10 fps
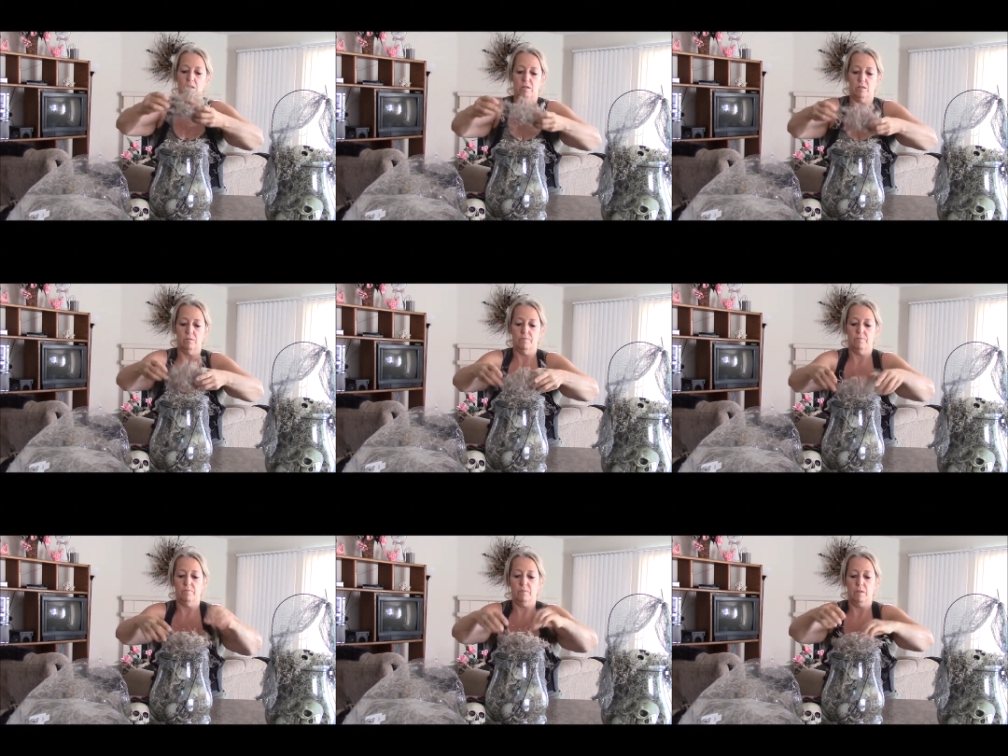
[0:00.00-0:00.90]
there.
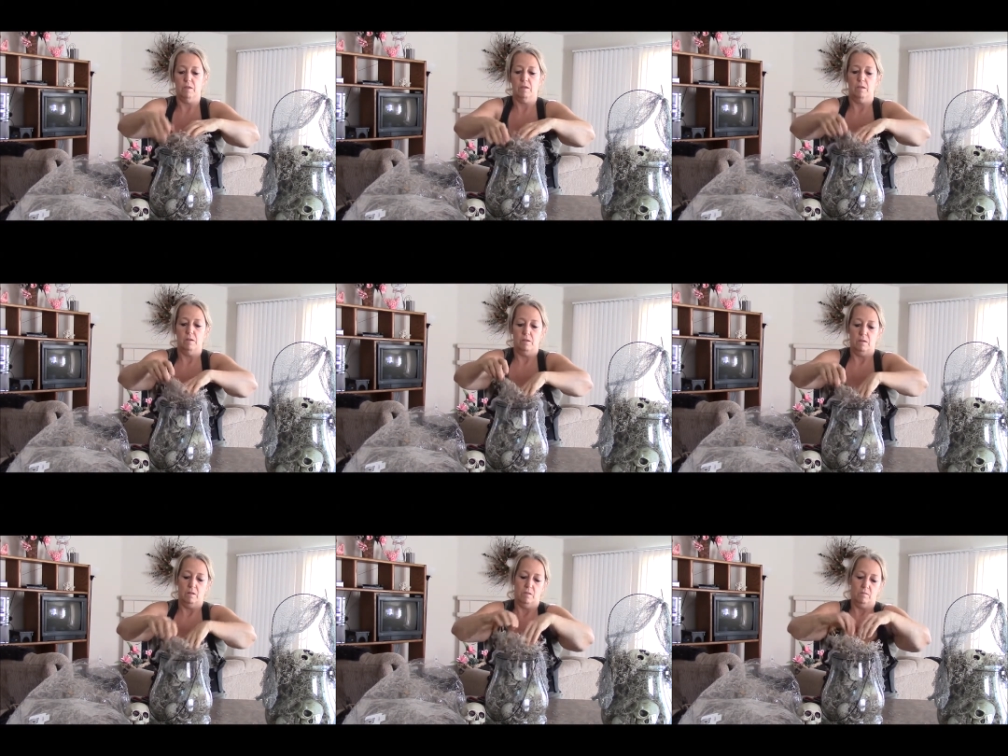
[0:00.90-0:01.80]

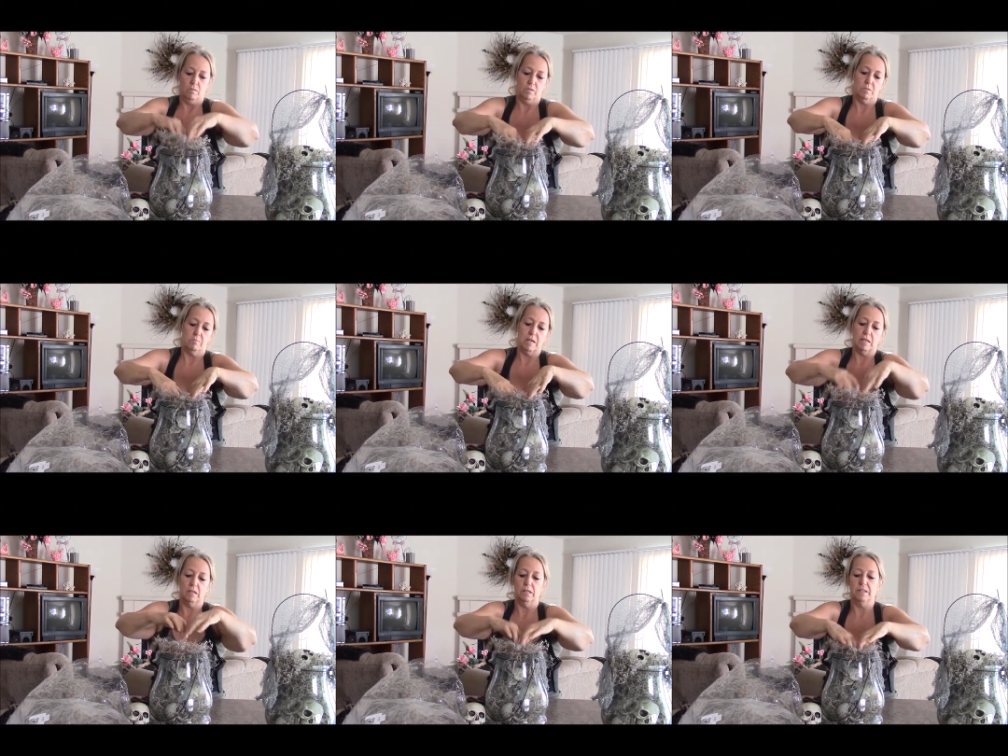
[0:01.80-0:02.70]
I'll just make a
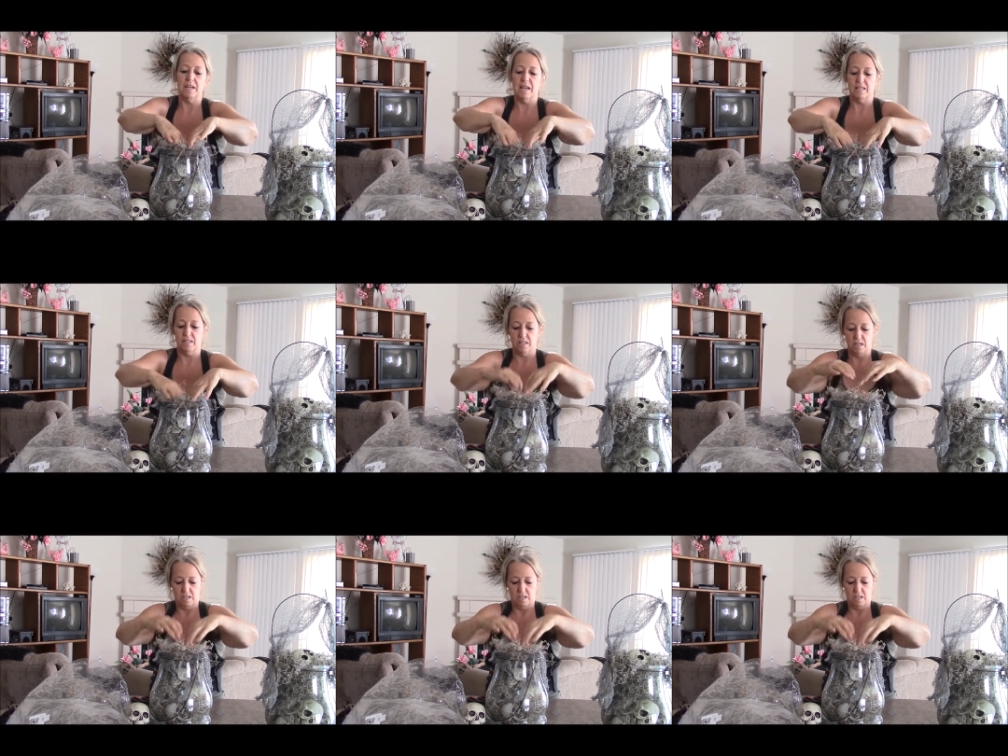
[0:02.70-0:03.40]
little nest.